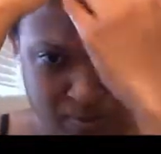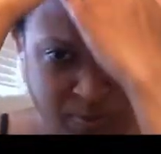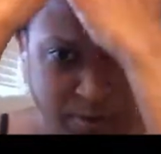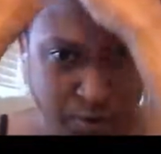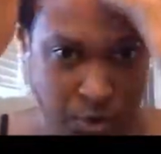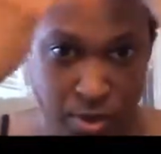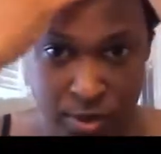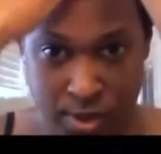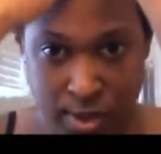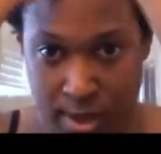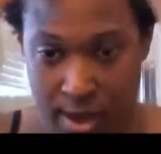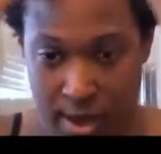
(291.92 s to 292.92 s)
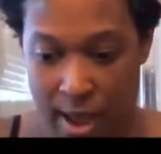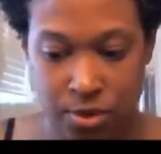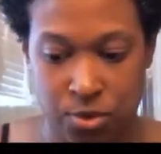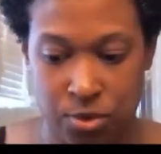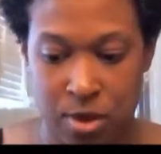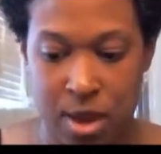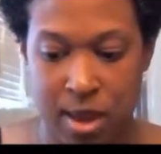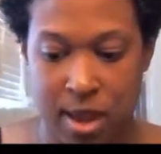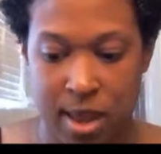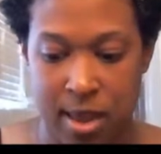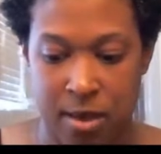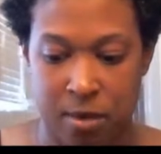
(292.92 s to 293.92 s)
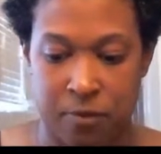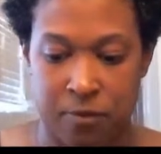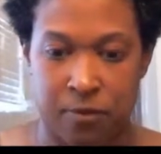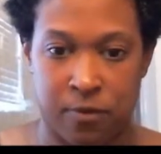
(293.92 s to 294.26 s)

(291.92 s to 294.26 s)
As you can see, I do not have